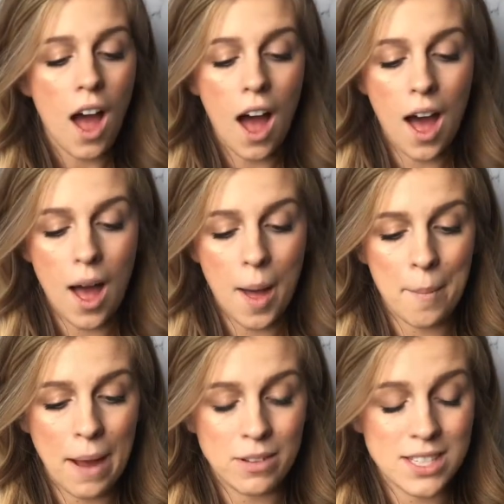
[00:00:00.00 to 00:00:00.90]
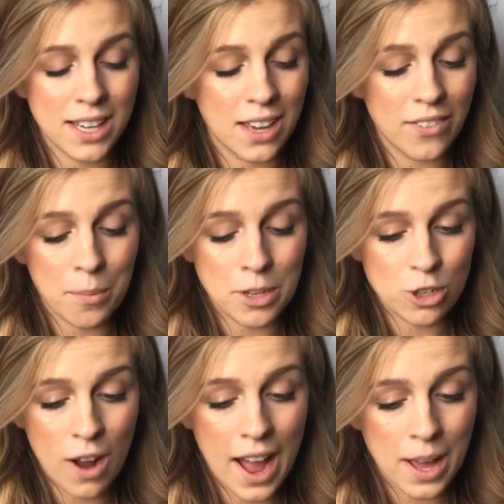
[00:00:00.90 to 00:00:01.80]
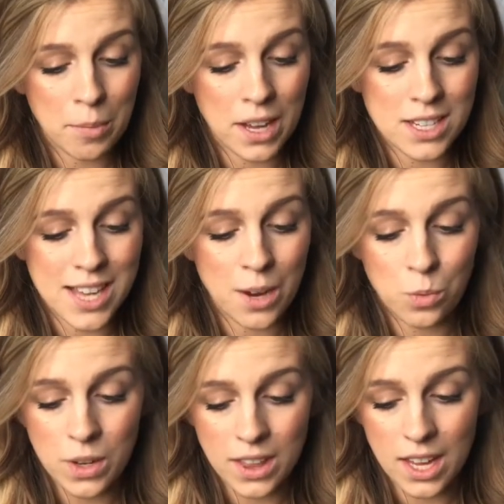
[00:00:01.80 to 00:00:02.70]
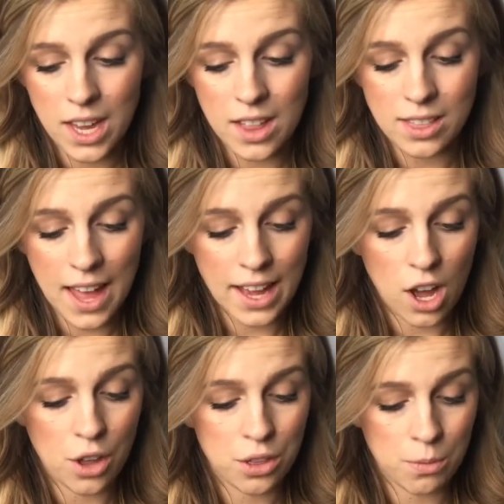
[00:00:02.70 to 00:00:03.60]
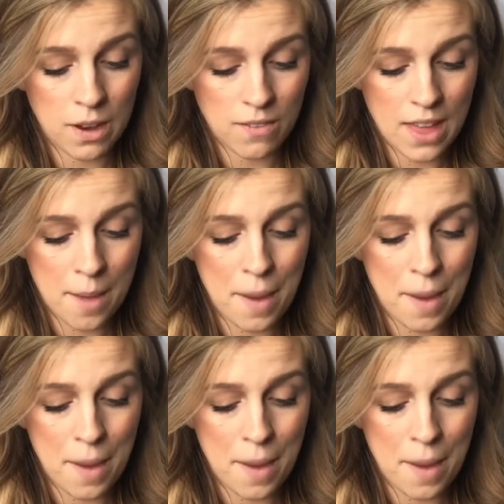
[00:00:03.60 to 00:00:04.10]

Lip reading: I would say give them a try because I really like all three of them.